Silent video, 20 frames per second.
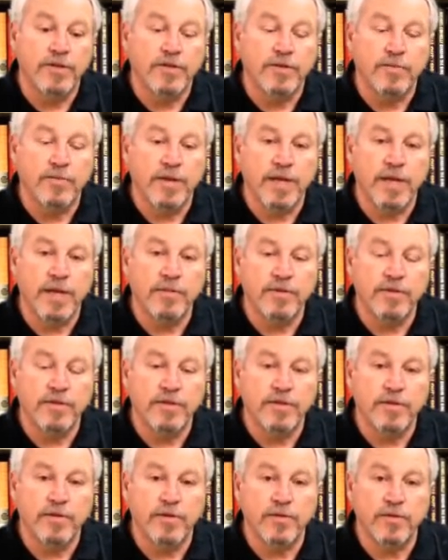to be able
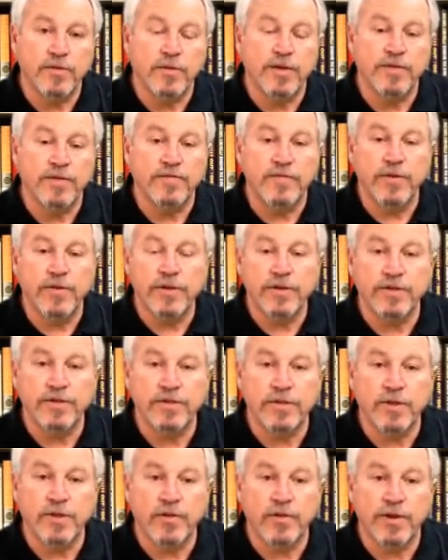to convert your
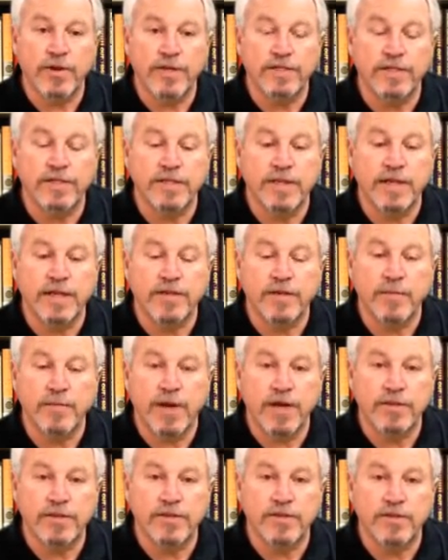stories, get
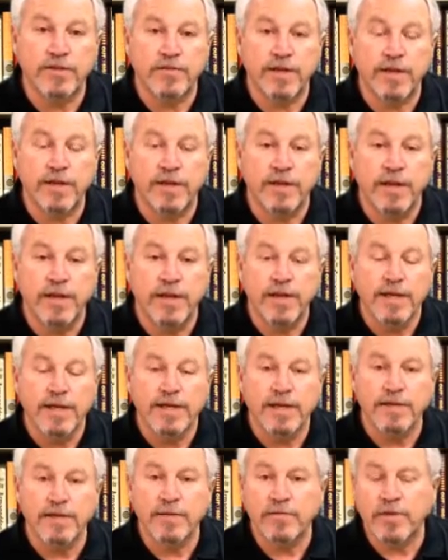them on the street,
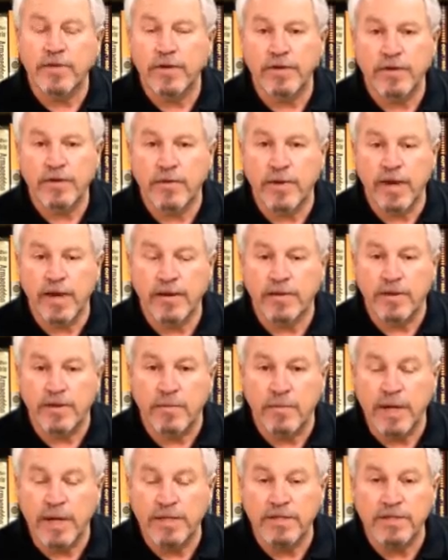get them turned around
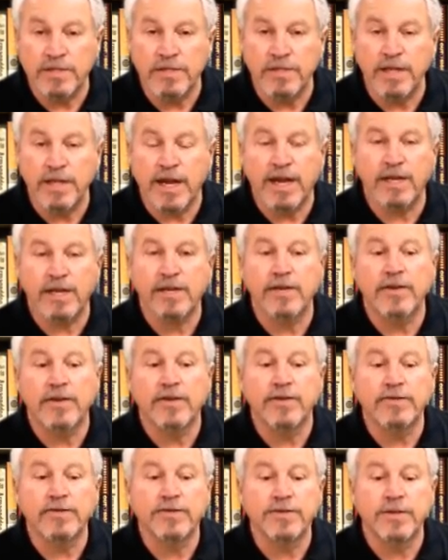in months, not
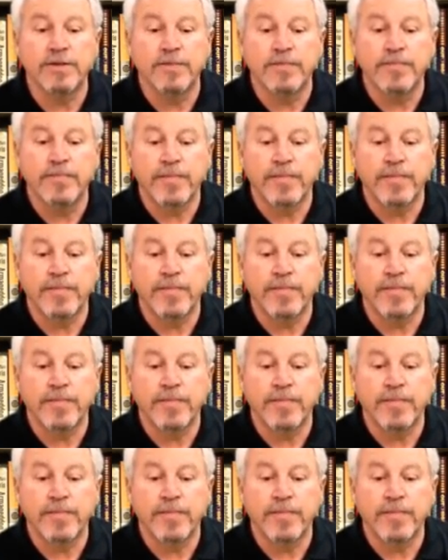years.